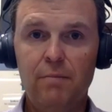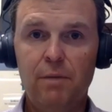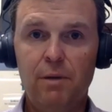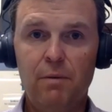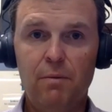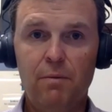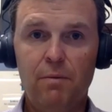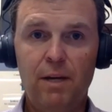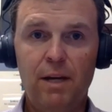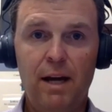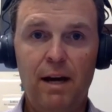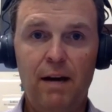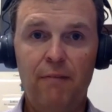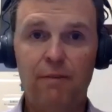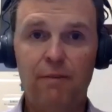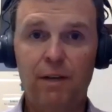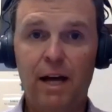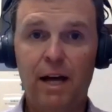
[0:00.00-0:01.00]
but we
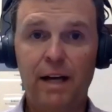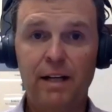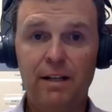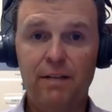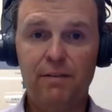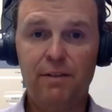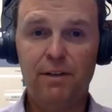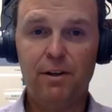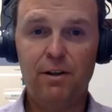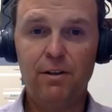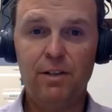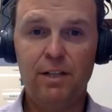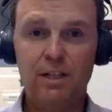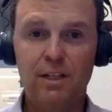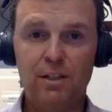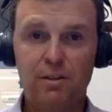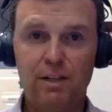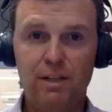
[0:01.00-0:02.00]
have a lot of
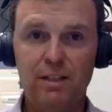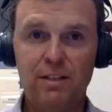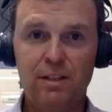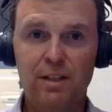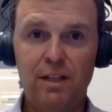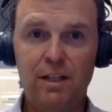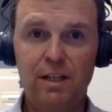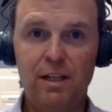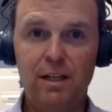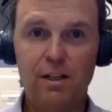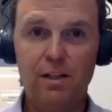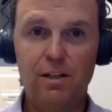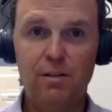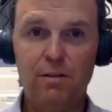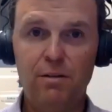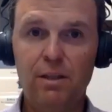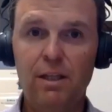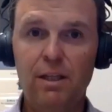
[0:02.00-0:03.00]
difficulty in translating
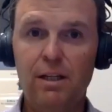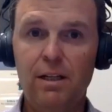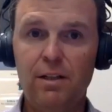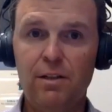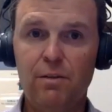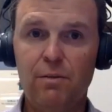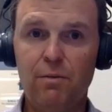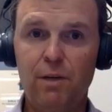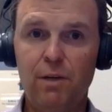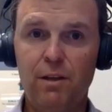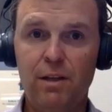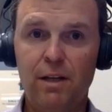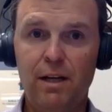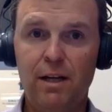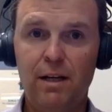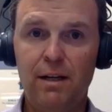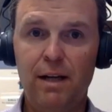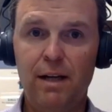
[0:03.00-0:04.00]
acutely into what
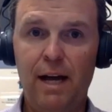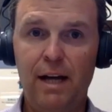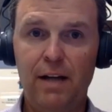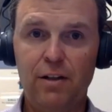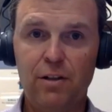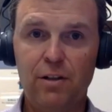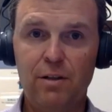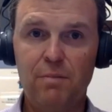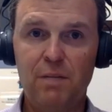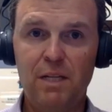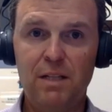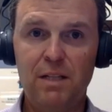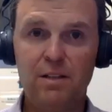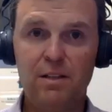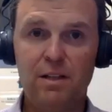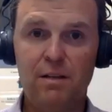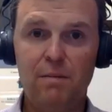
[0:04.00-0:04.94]
that actually means,